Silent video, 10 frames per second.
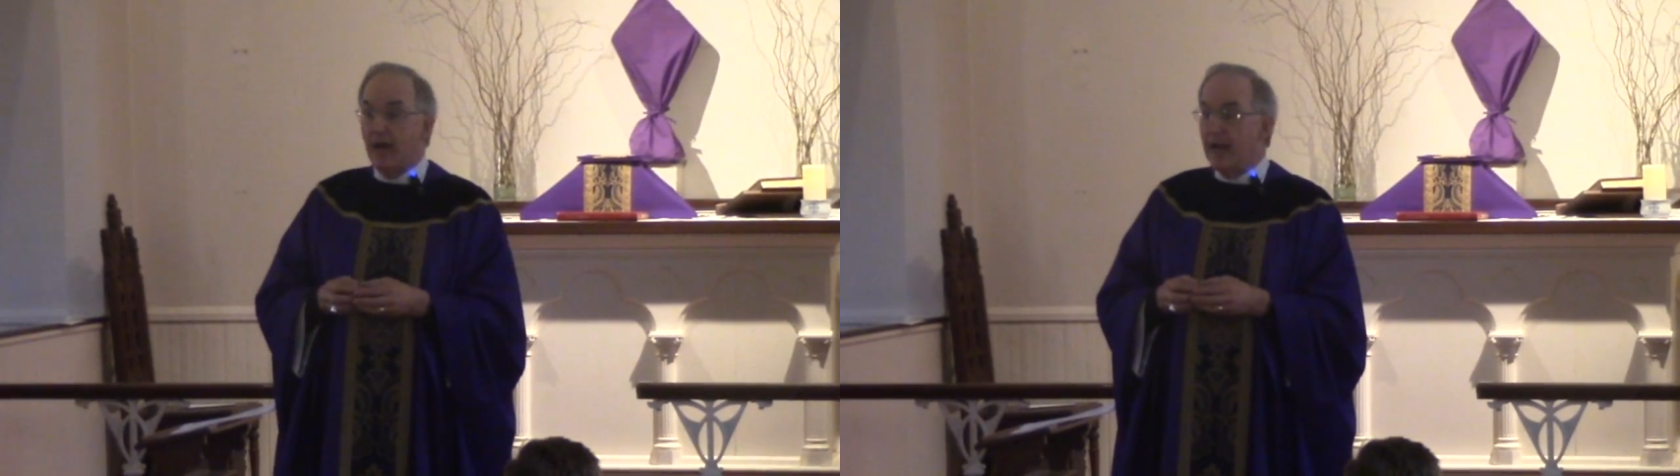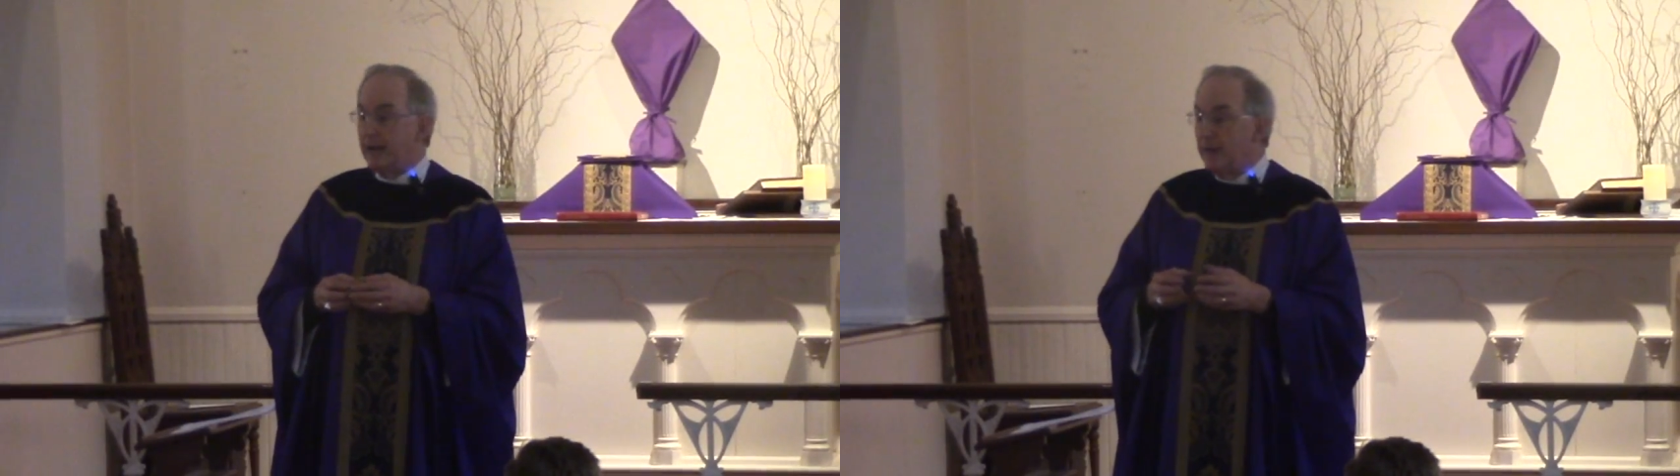
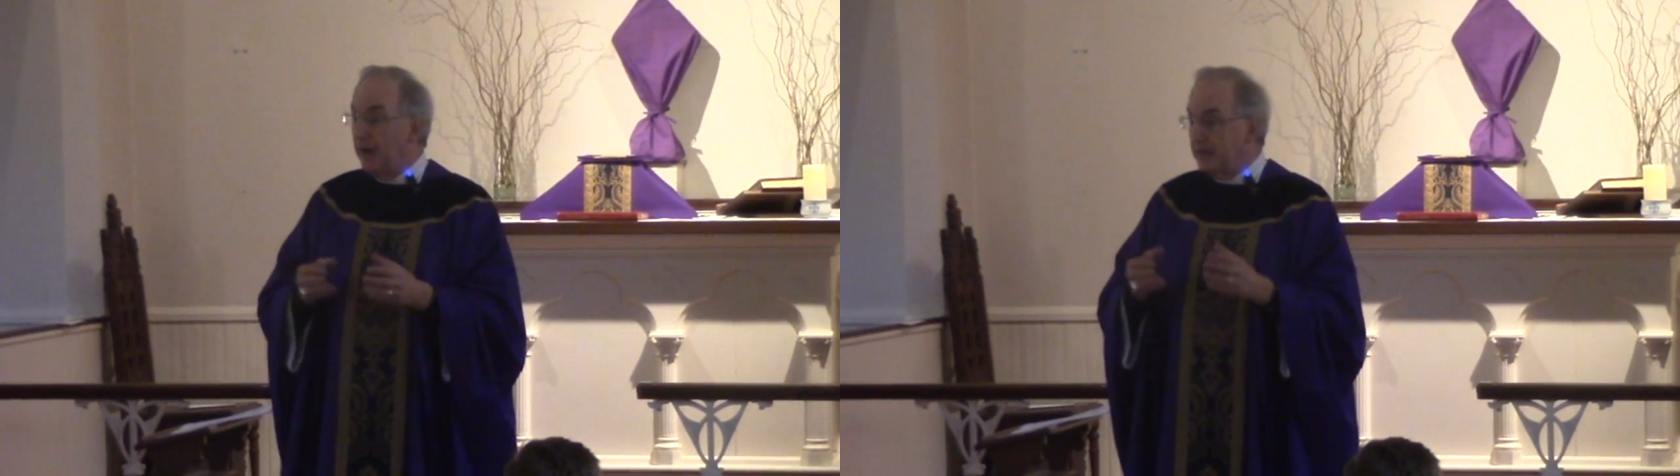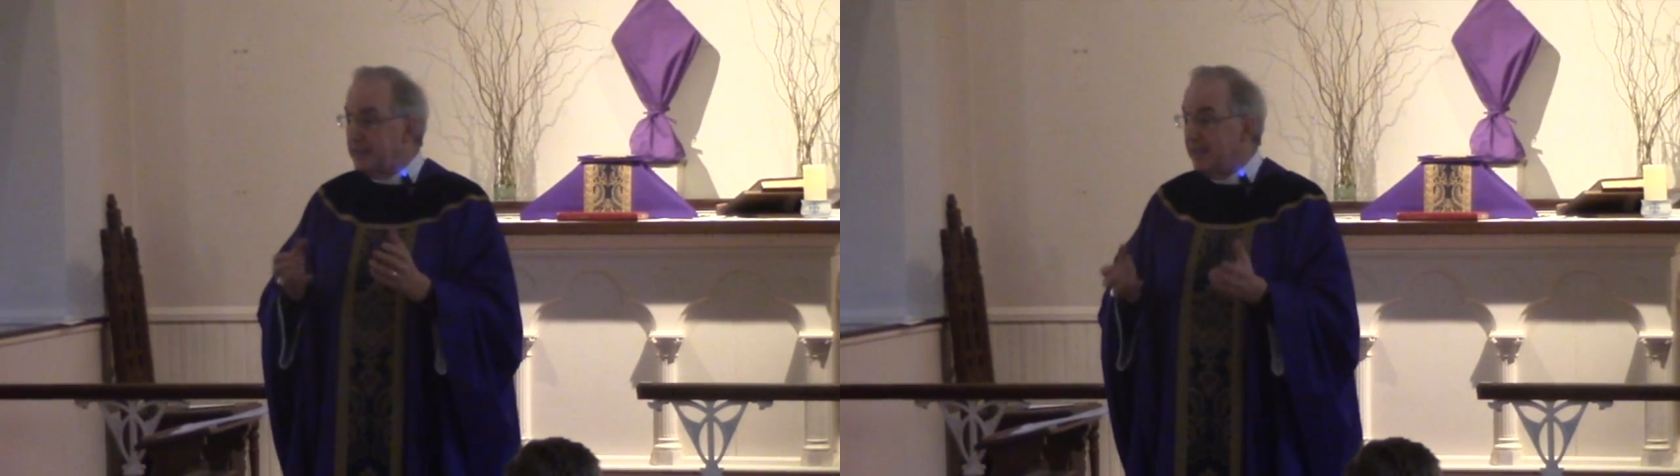died
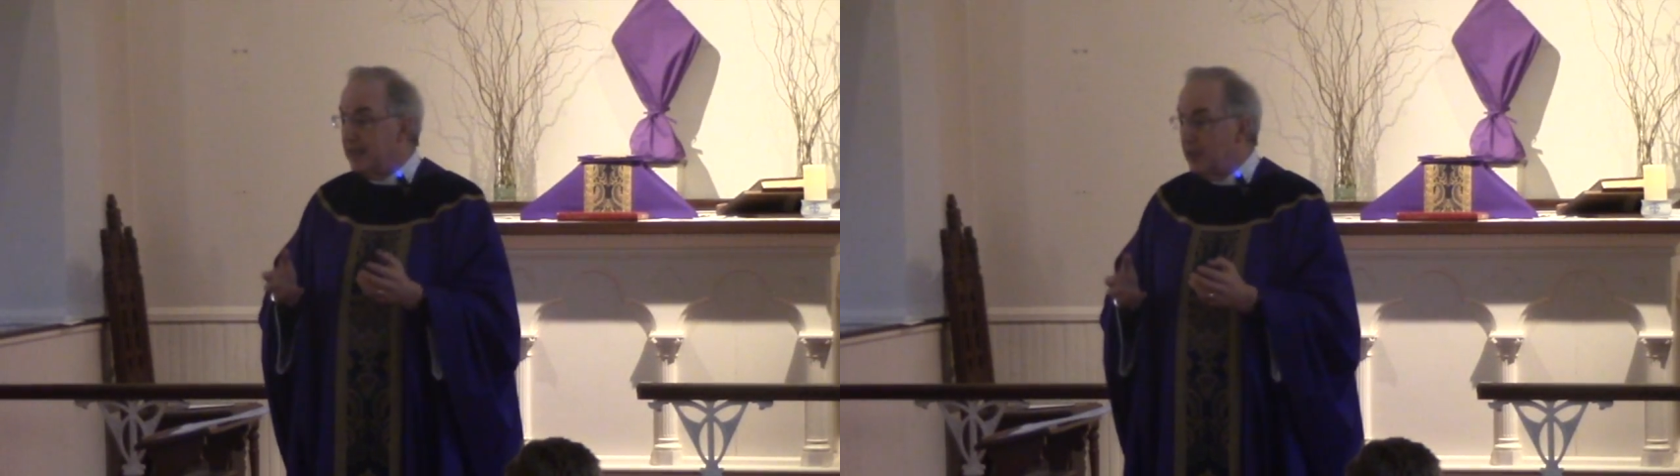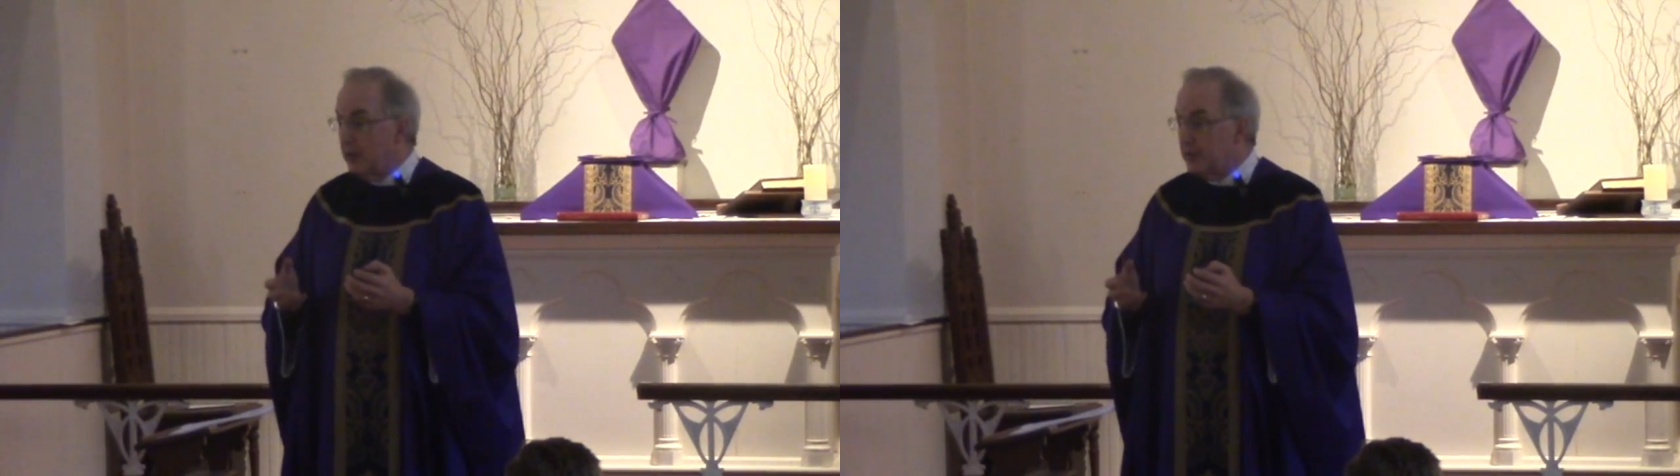about
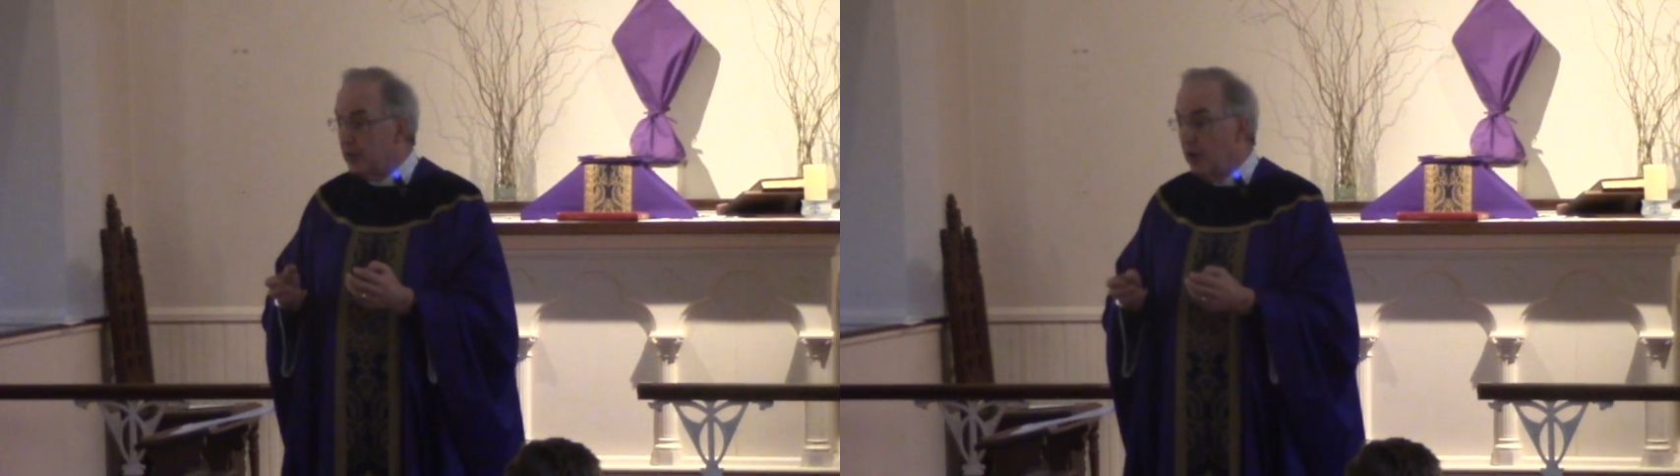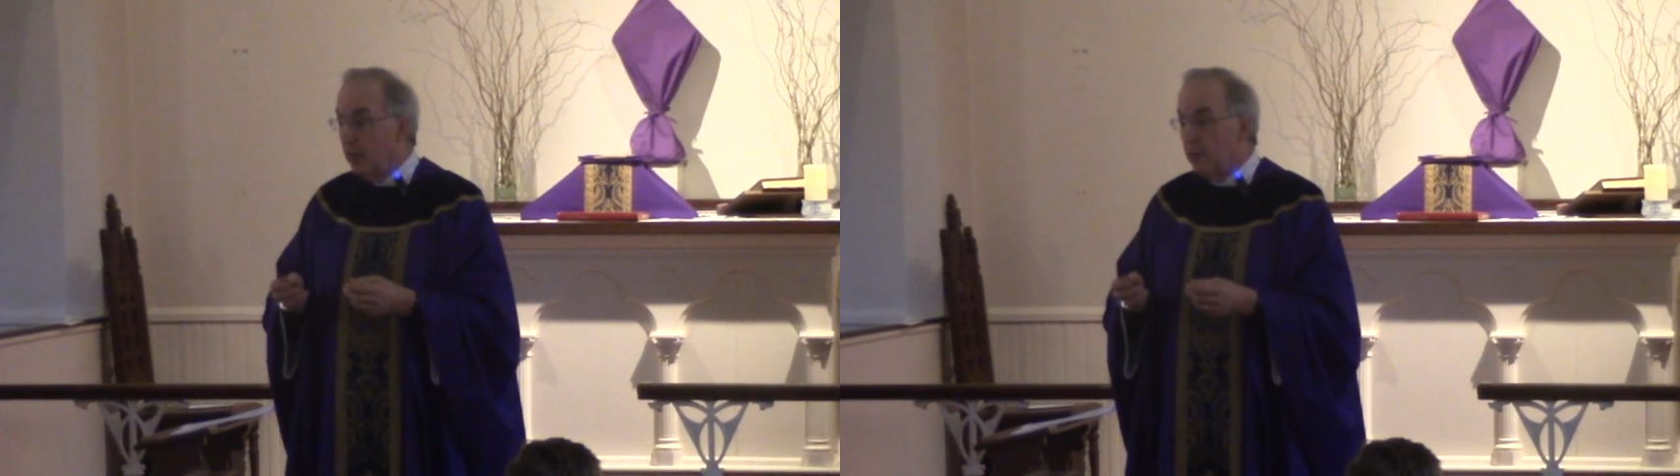10 years
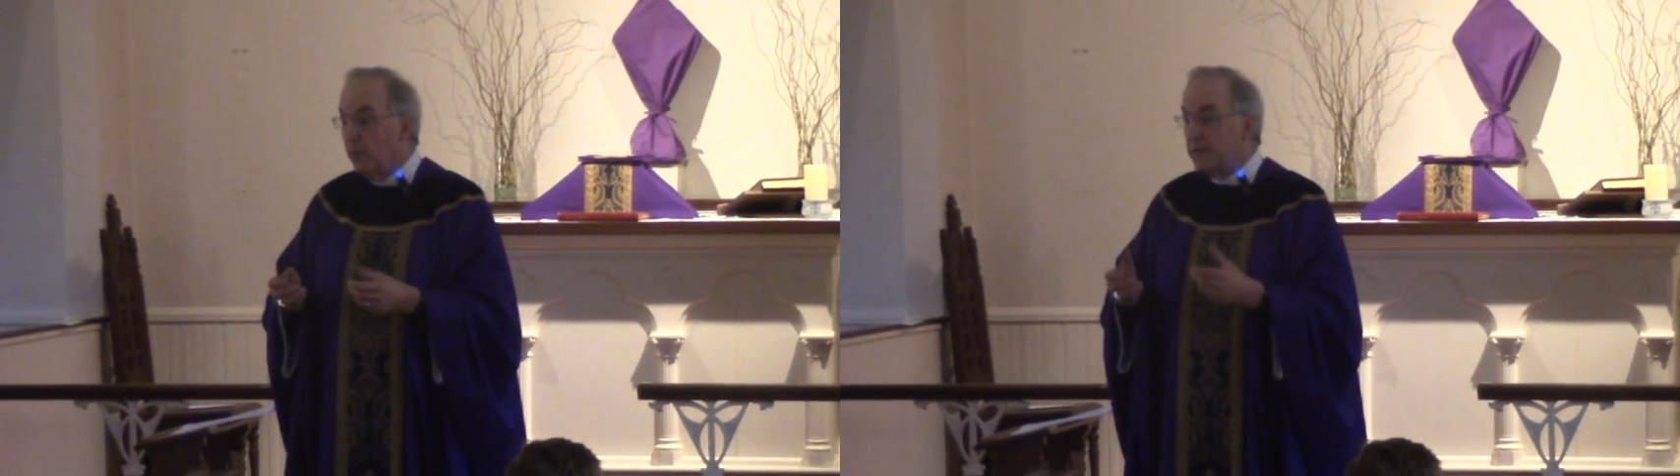ago,